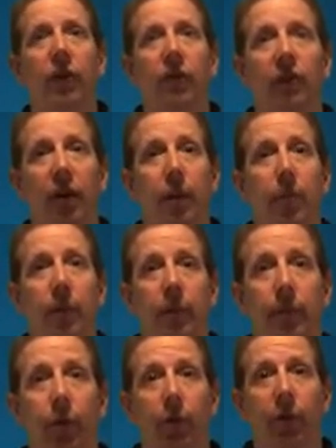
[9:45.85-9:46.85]
Some
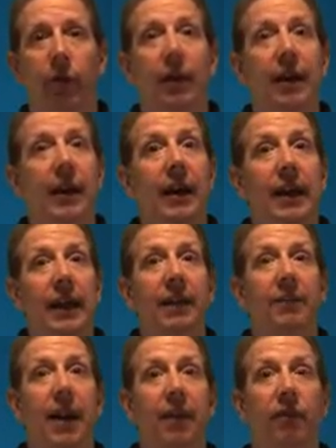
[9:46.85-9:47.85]
motherboards
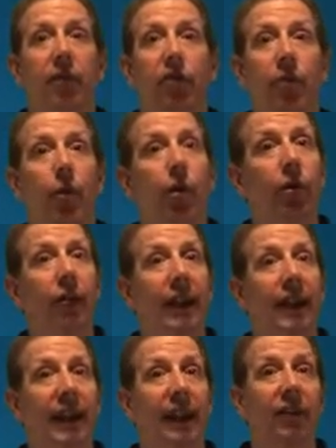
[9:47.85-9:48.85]
even have a small
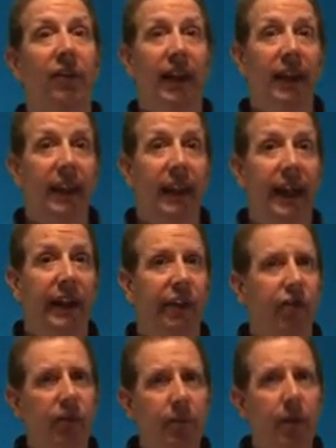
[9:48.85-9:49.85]
light inside the case
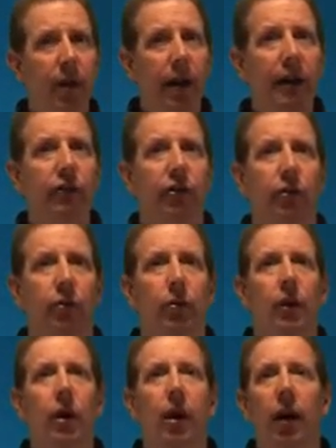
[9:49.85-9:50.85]
to remind you
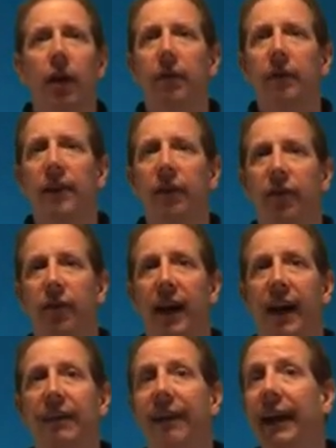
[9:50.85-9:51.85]
of this
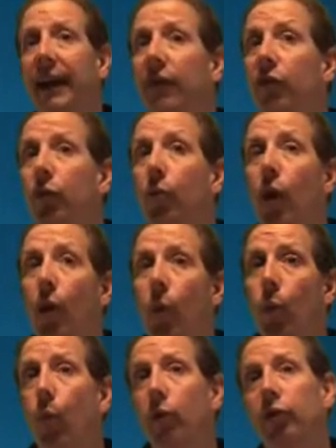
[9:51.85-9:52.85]
fact and to
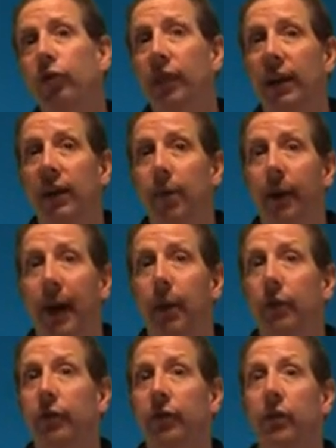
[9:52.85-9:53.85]
warn you that the
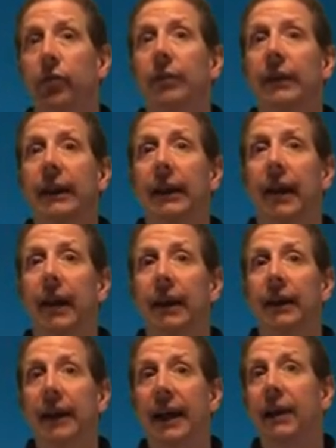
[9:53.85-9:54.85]
power is still
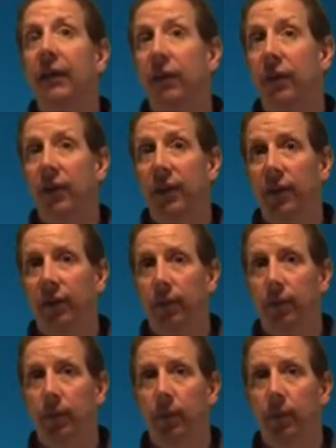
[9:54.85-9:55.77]
getting to the system.